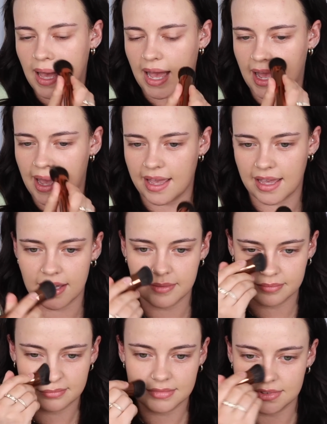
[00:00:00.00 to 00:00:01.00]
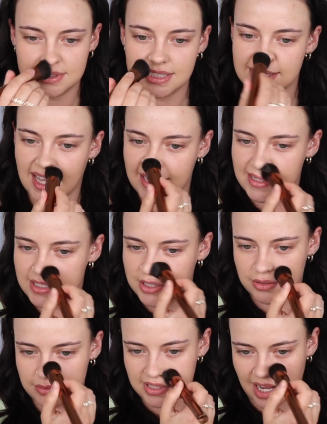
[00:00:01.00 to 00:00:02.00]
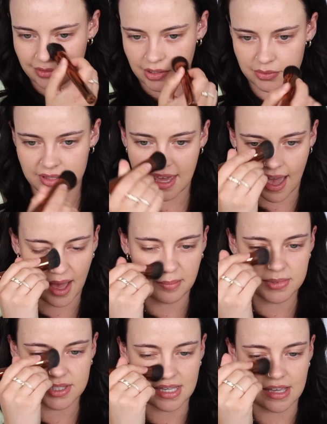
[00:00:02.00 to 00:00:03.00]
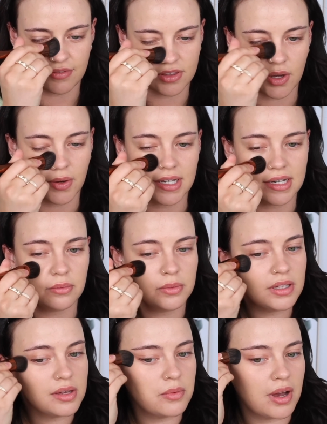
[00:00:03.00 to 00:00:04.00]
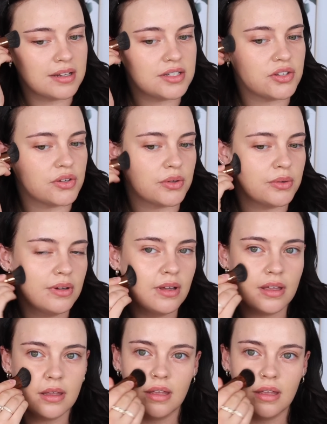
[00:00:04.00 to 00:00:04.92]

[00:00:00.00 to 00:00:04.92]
I decided to download the apps, even though I didn't really want to.